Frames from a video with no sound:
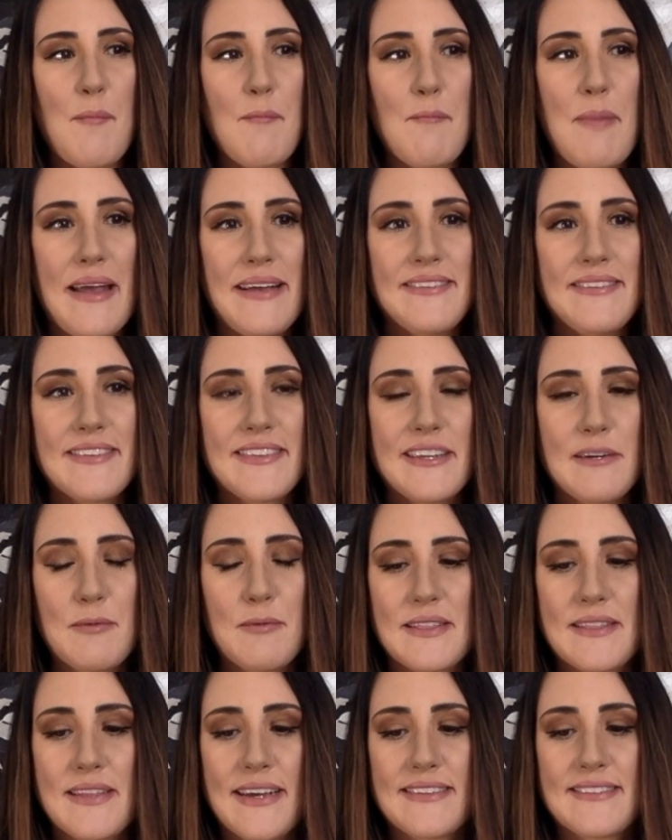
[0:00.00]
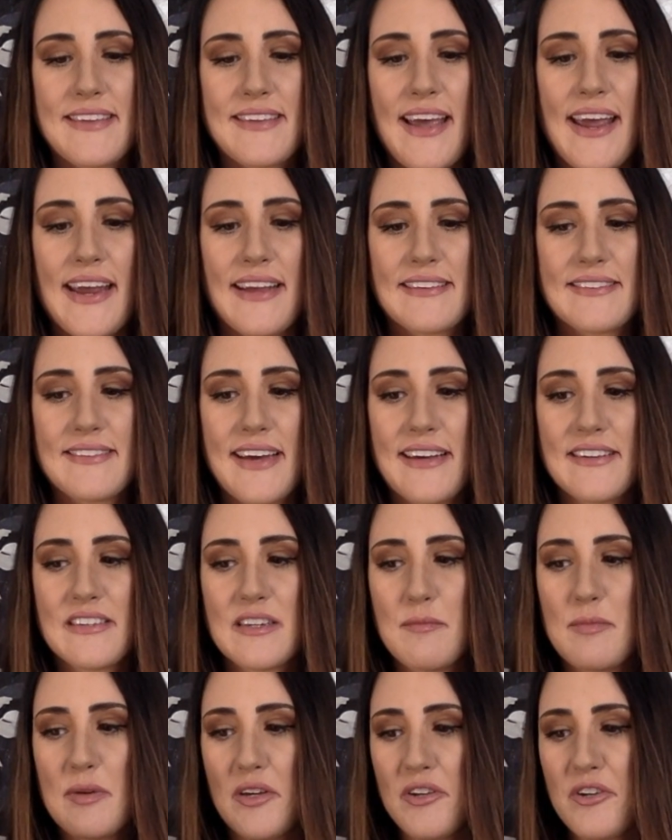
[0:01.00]
Basically what they say is that
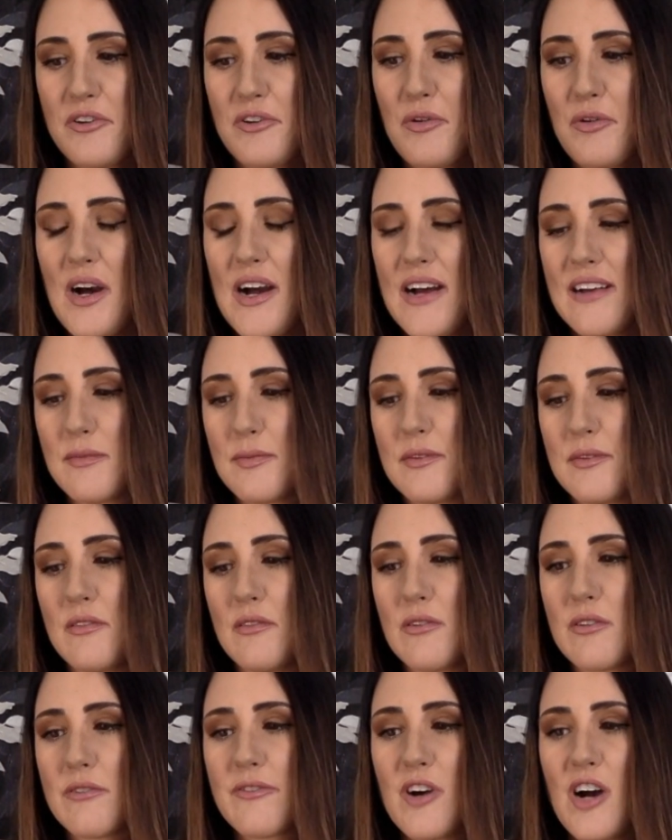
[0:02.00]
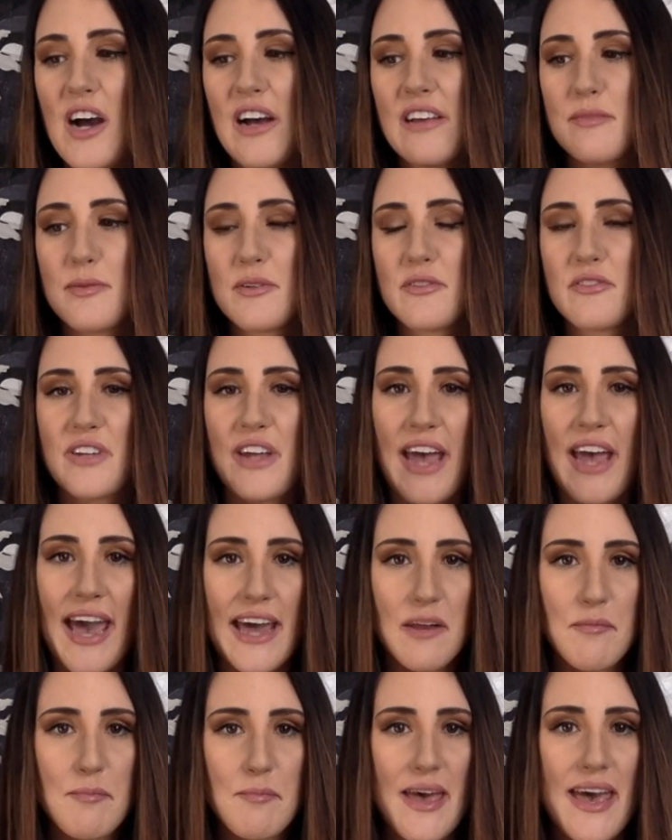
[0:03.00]
to build a new hospital, or for hospitals to
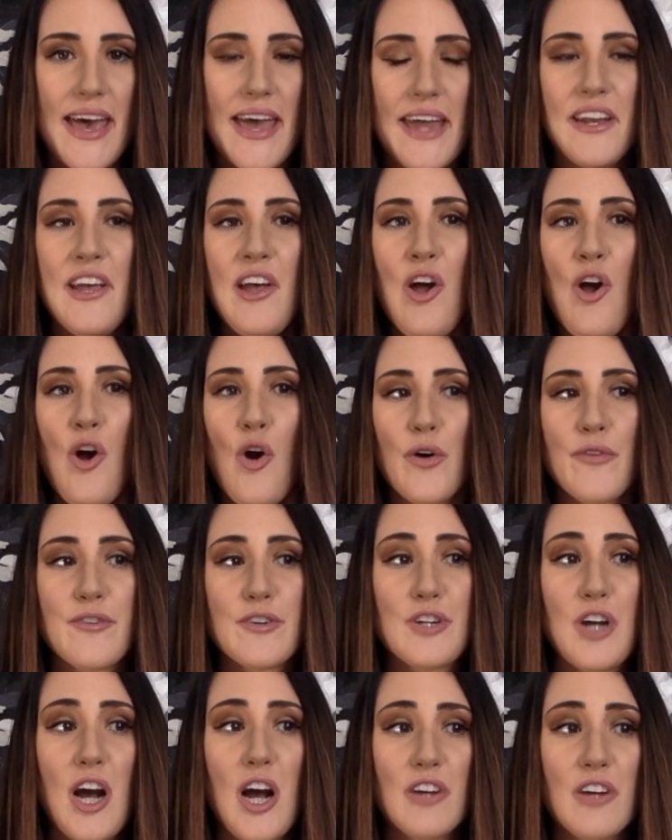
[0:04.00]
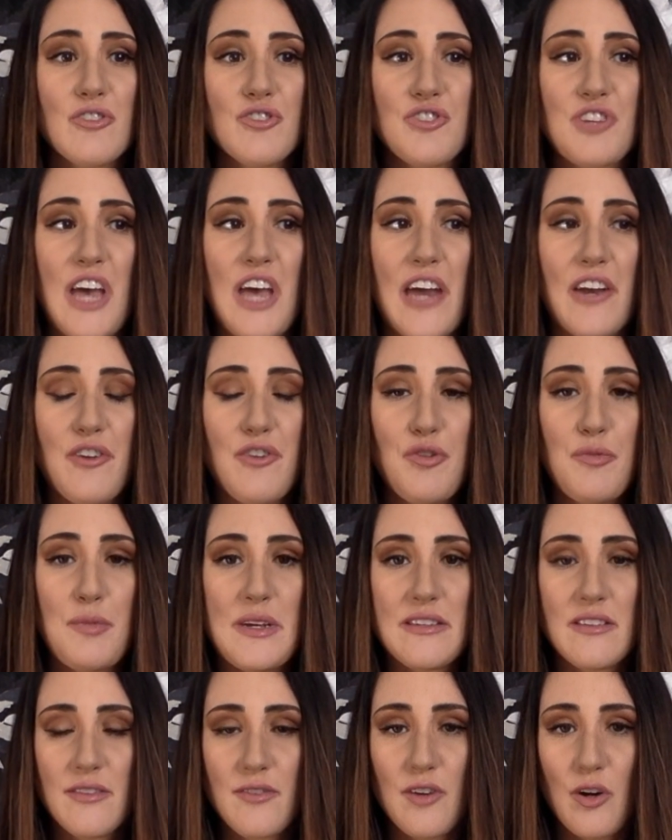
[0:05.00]
add a bed, or for doctors to add a new
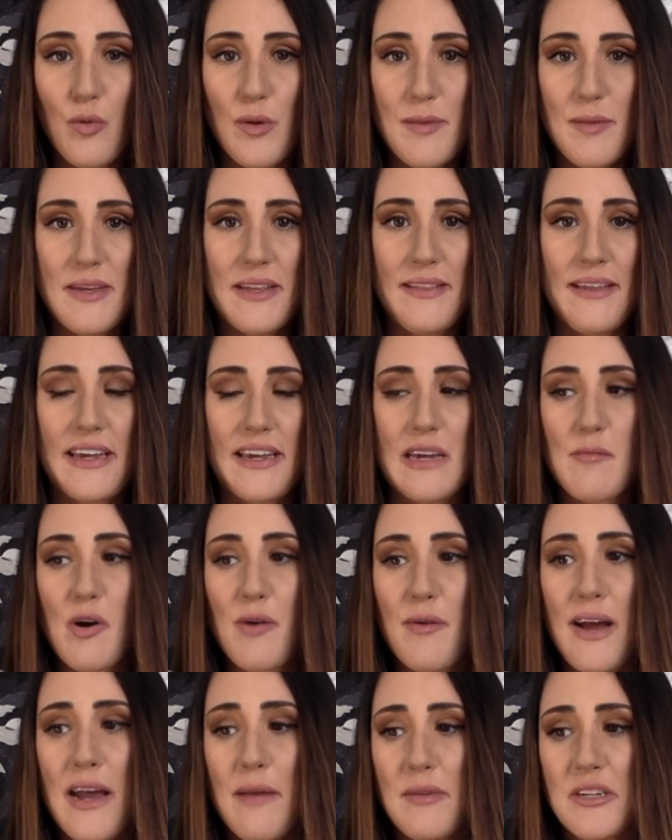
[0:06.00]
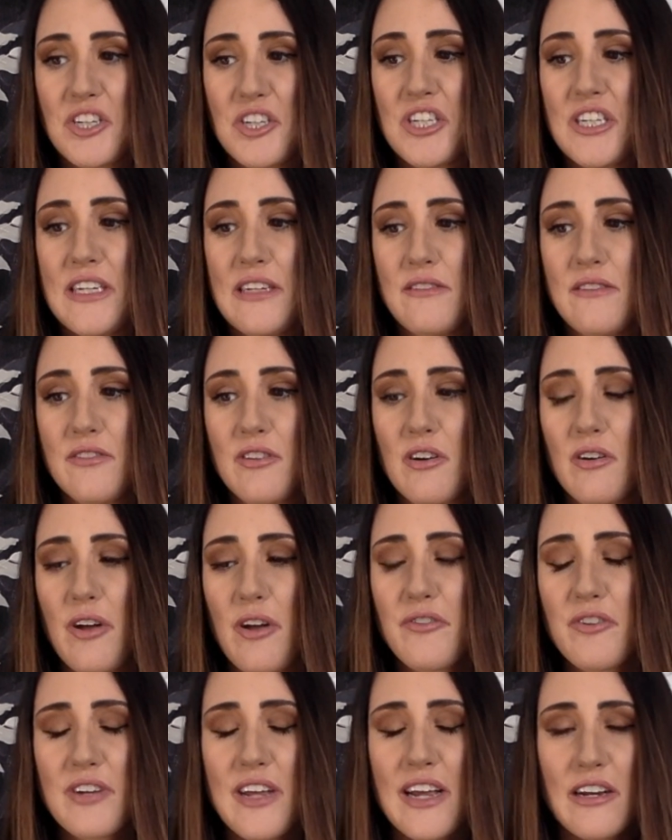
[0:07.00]
piece of equipment like MRI machines or
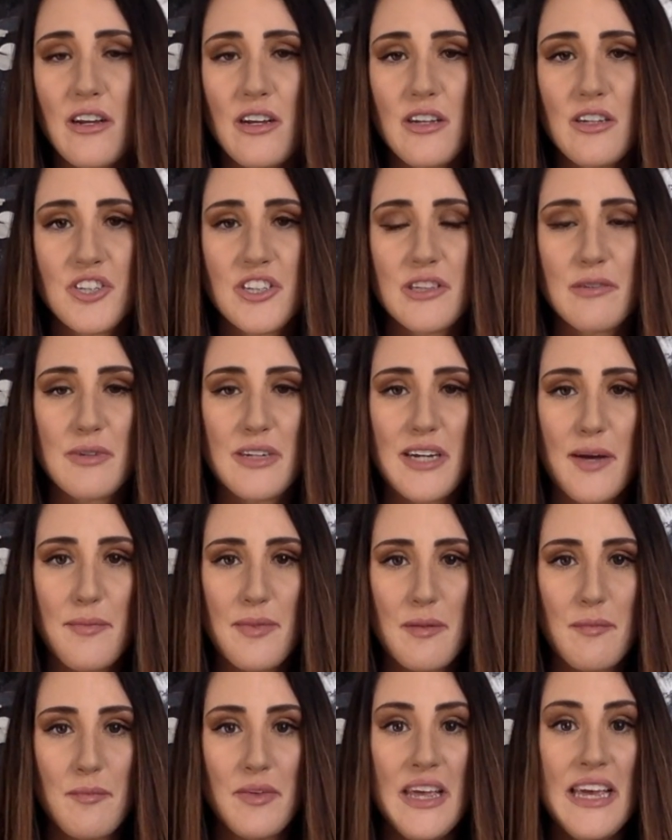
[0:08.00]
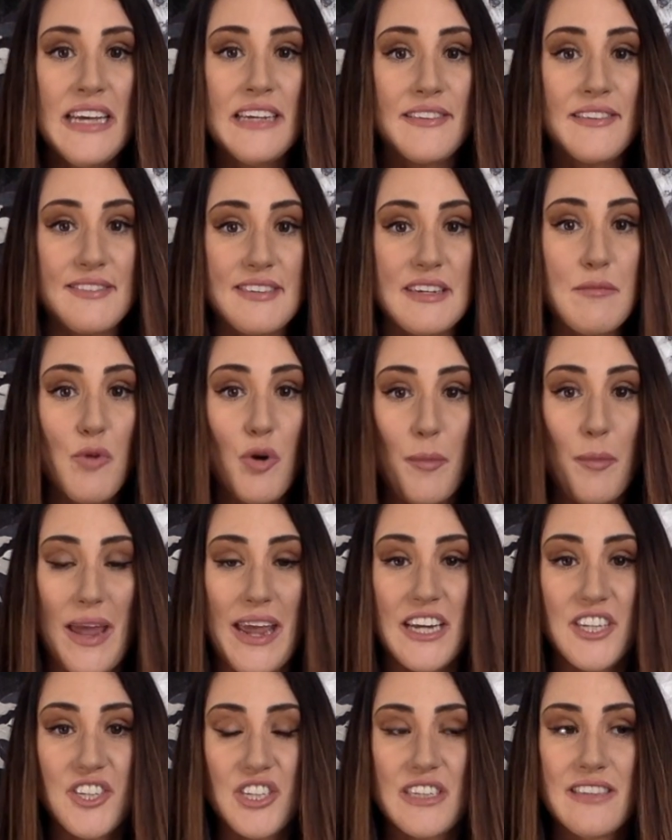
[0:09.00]
other technology that would help them see more
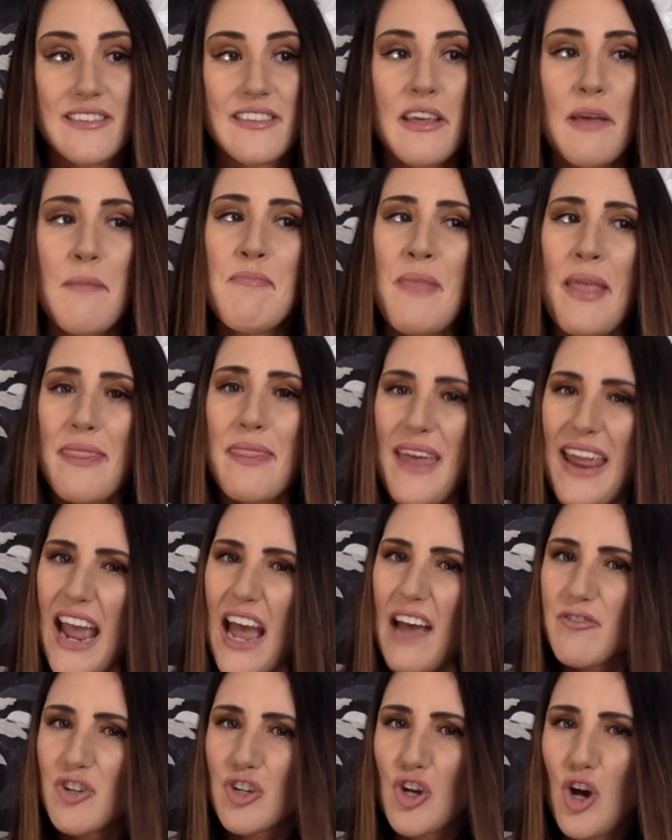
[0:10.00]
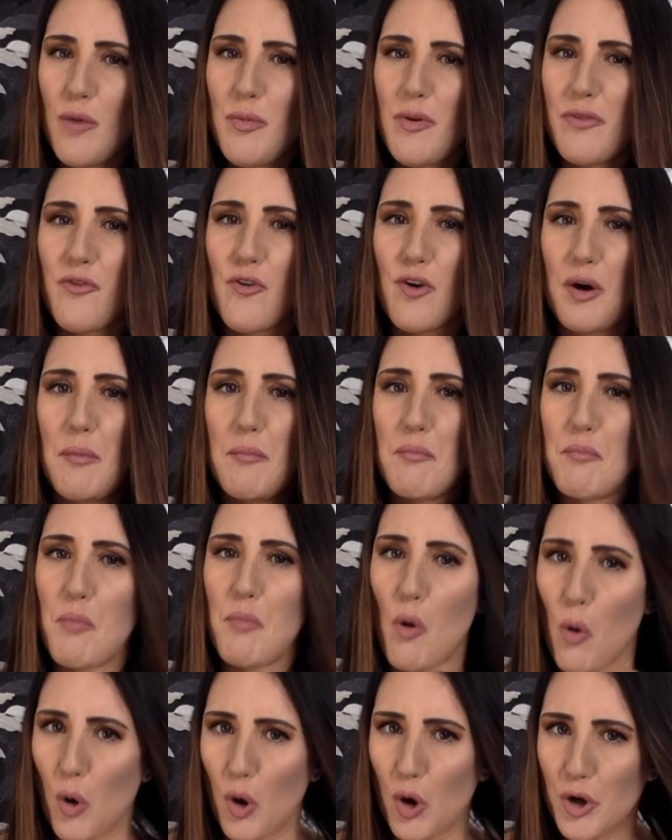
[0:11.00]
patients, they have to go before a
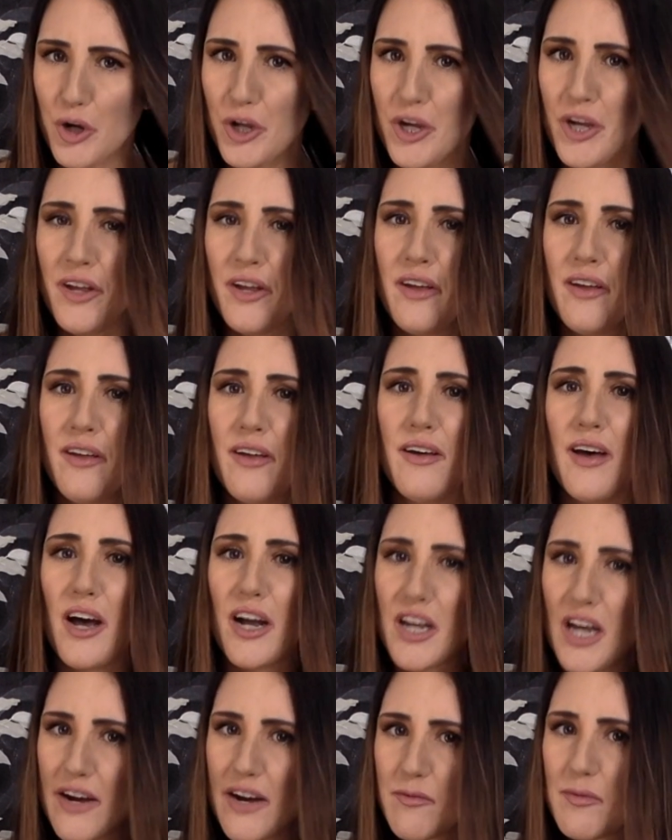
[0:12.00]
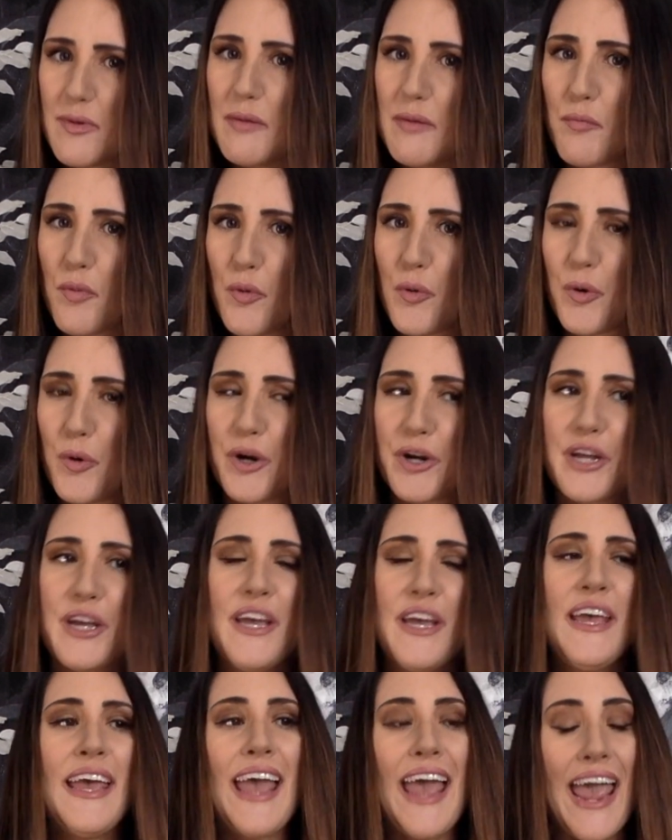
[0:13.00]
board, a government board,
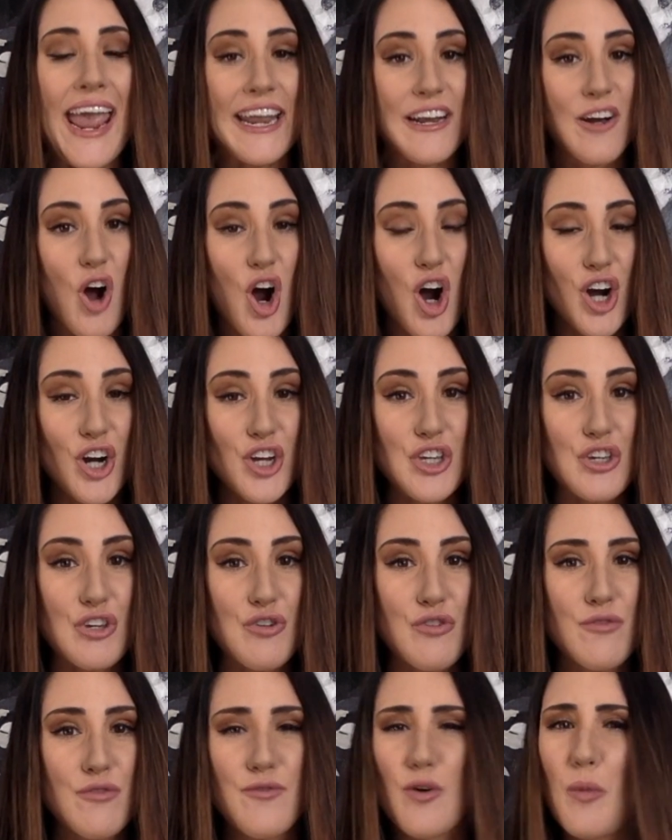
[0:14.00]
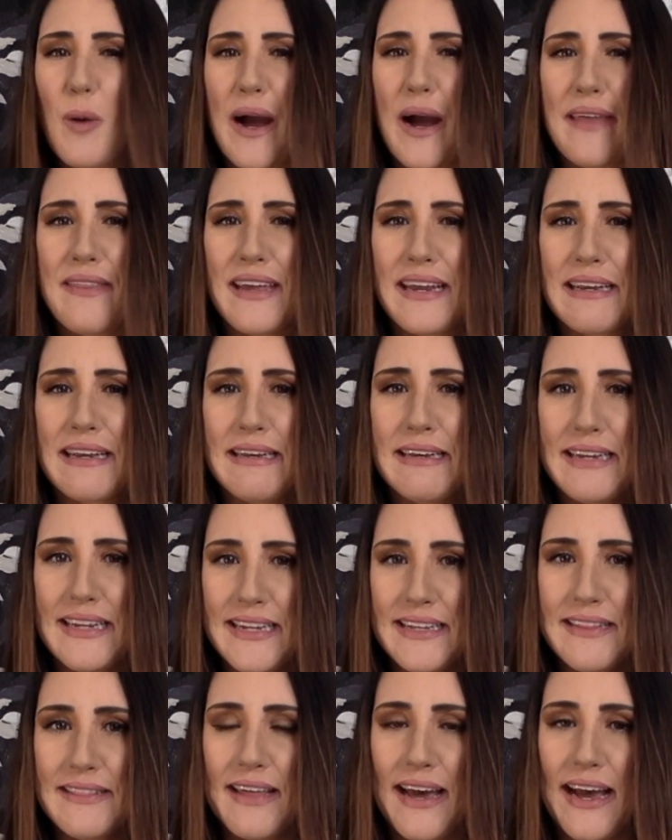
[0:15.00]
and argue for why they
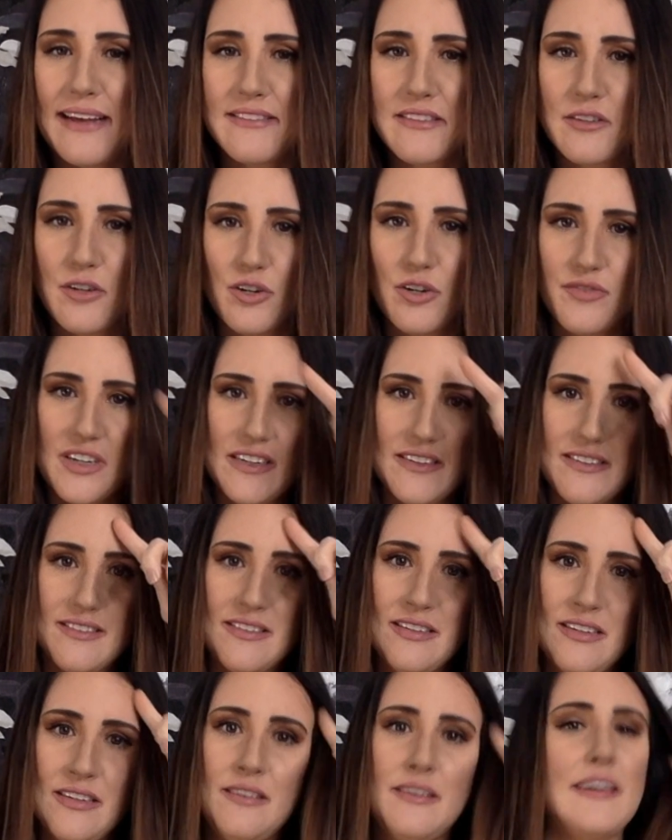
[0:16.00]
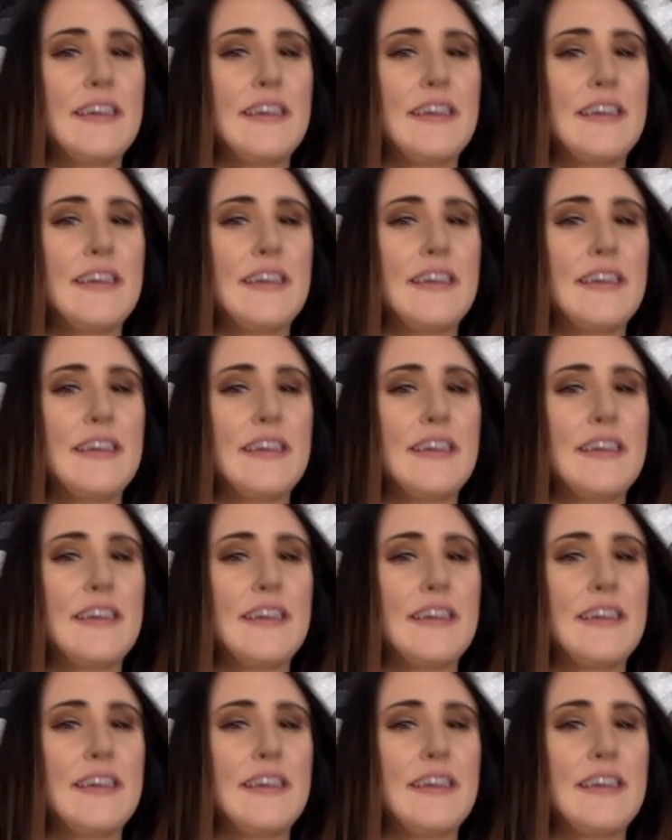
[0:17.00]
need that service.